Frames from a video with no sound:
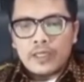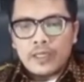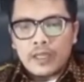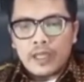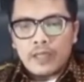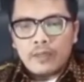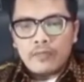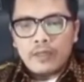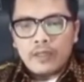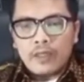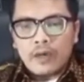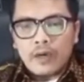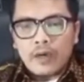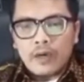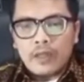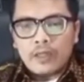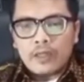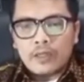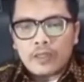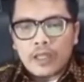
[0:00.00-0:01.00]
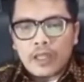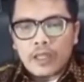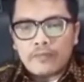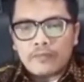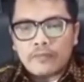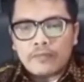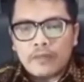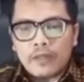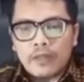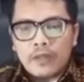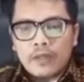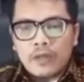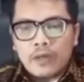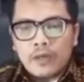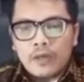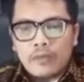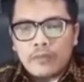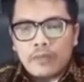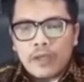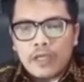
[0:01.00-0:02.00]
namely all types
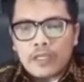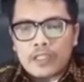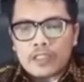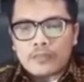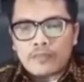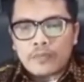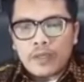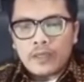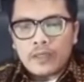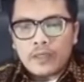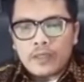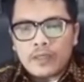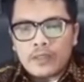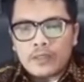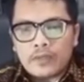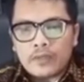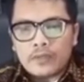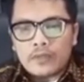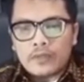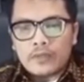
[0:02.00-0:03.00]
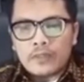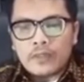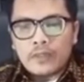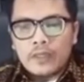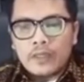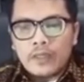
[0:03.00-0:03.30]
of expenditure